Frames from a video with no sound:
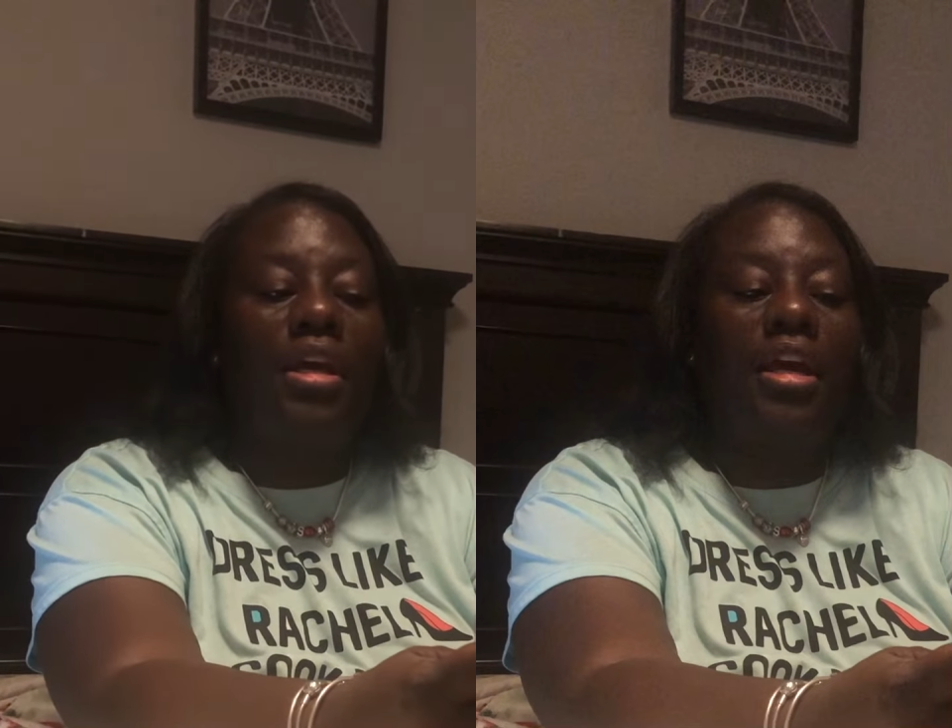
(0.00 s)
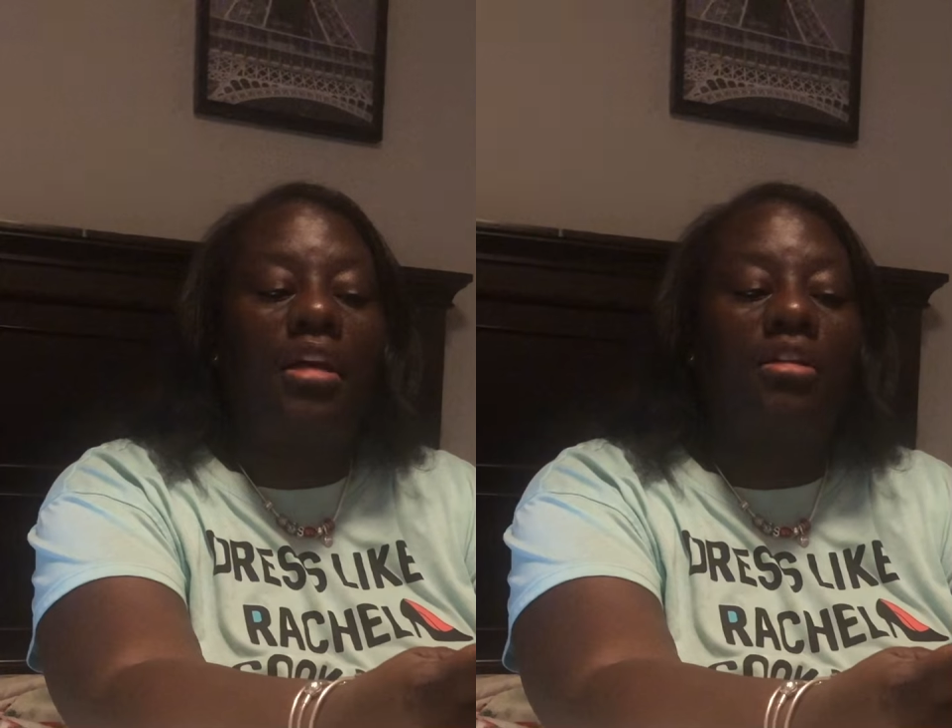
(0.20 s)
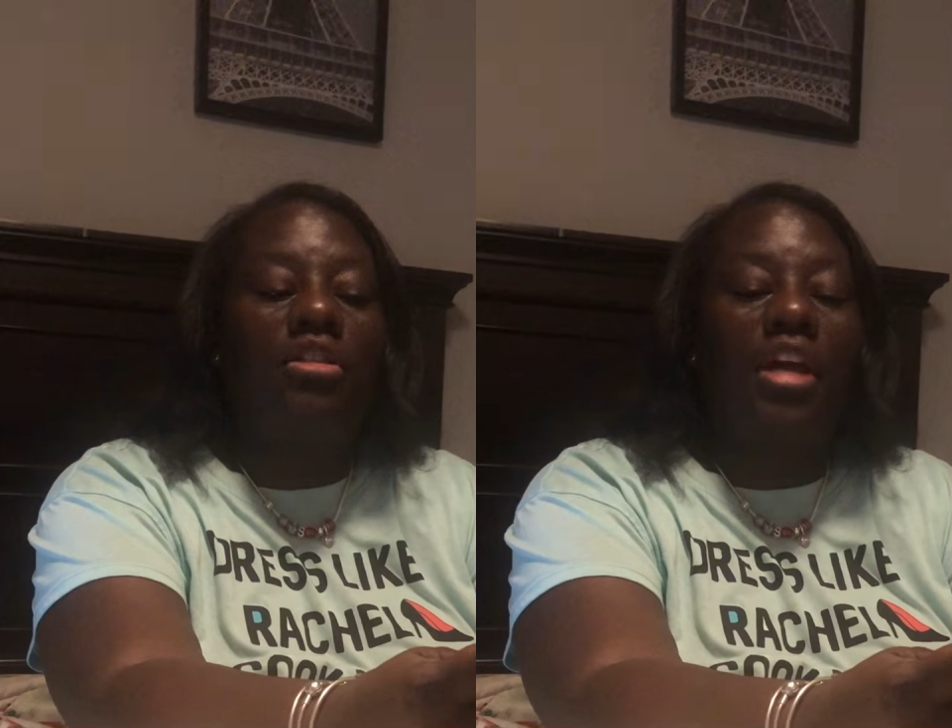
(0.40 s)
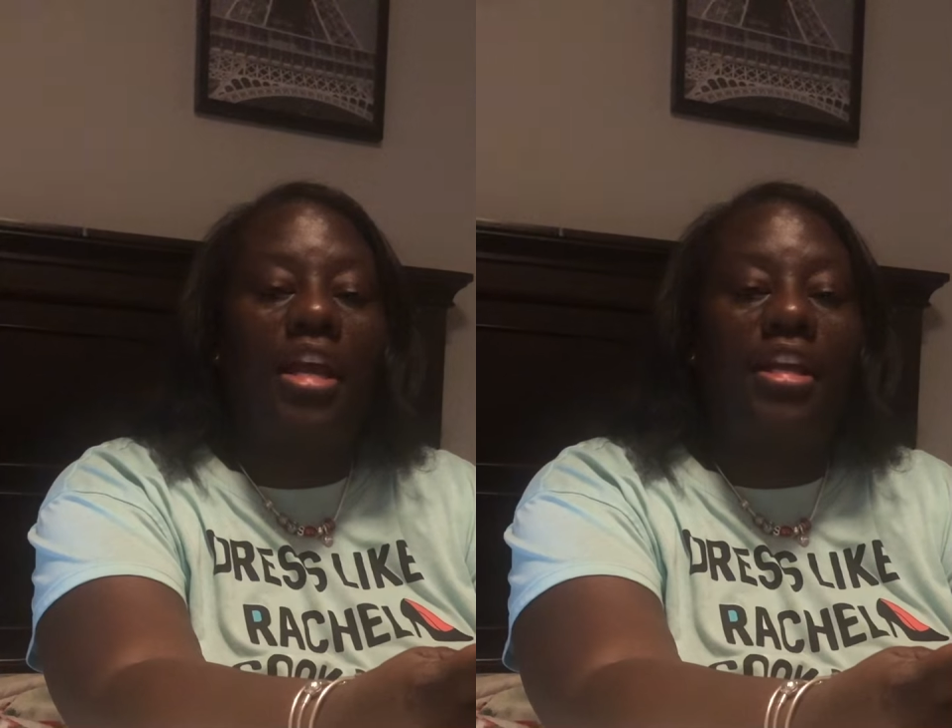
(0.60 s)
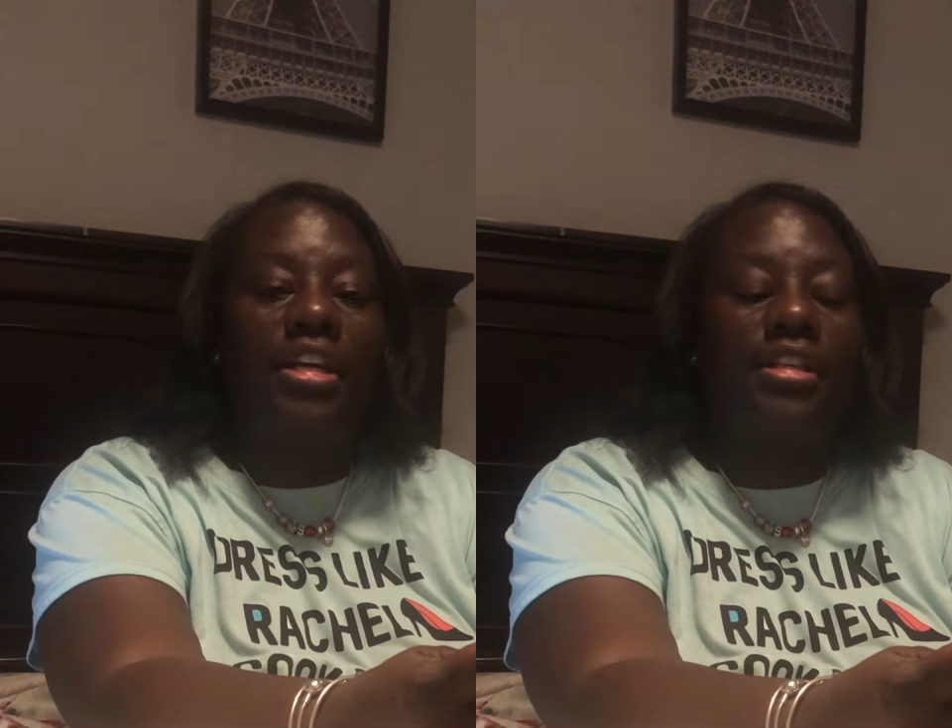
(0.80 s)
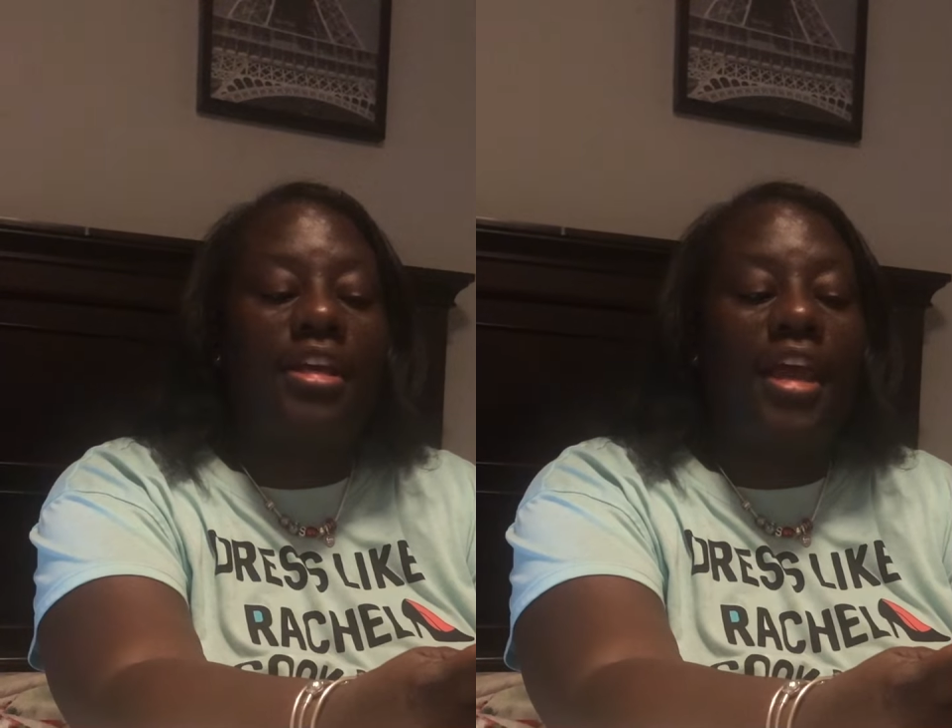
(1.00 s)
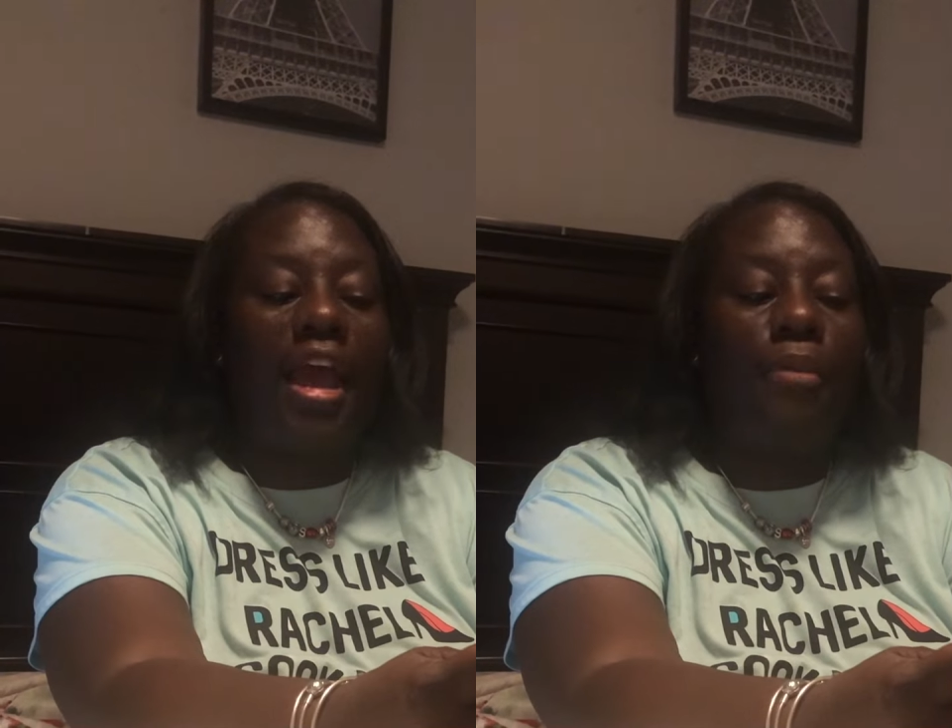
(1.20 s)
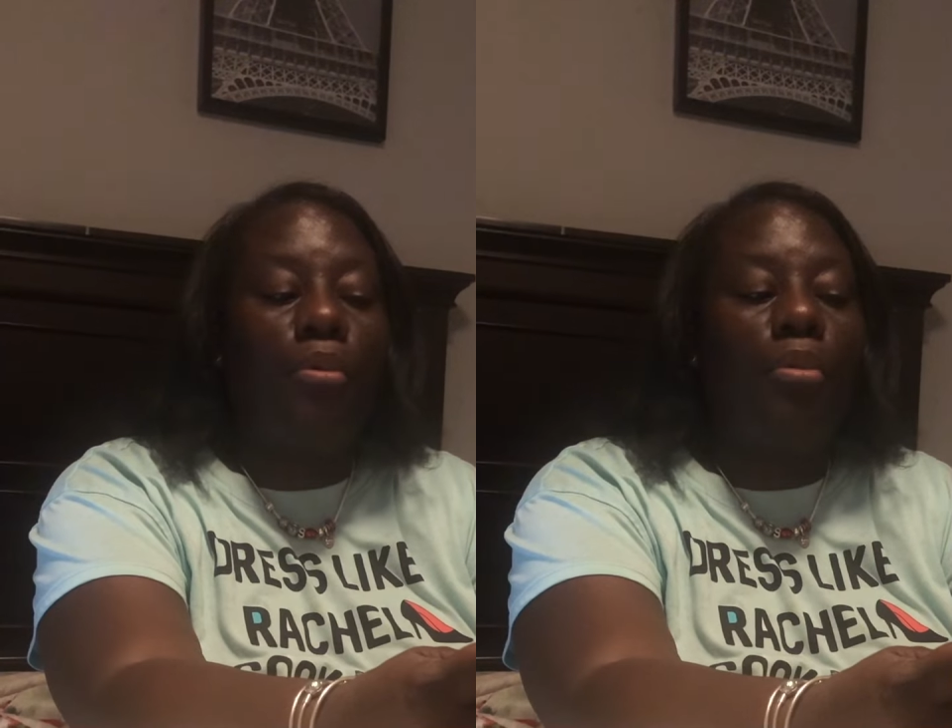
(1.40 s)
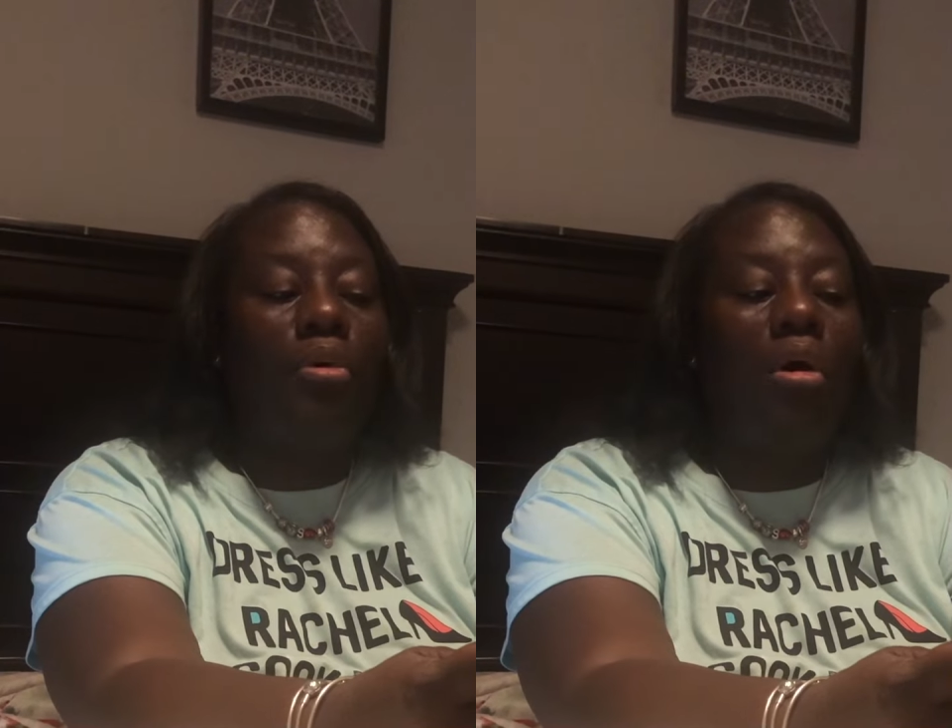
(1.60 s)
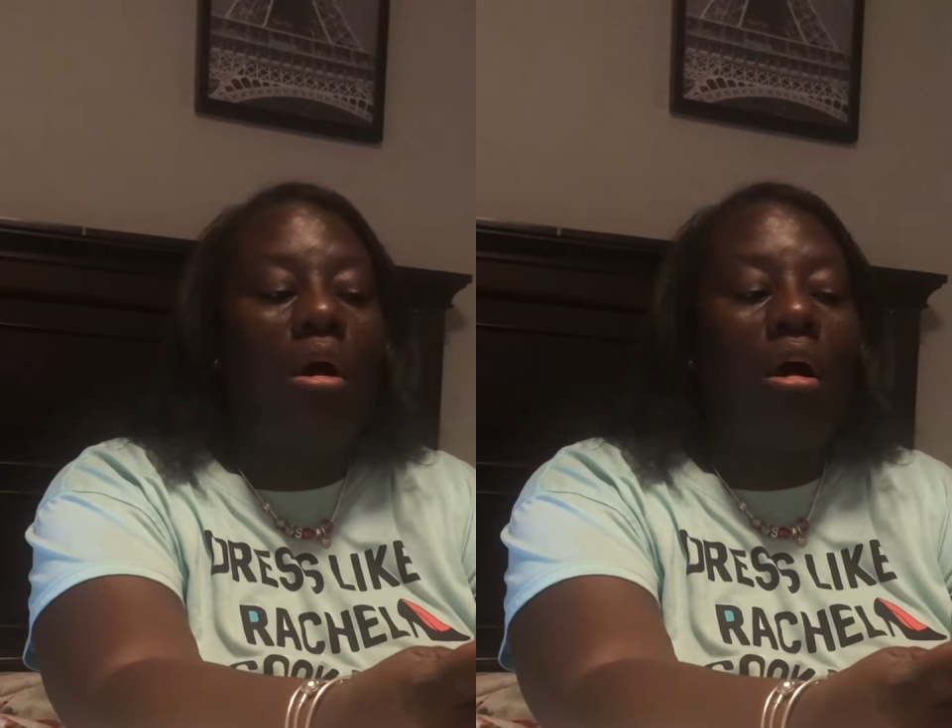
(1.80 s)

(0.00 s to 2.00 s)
English and isn't capable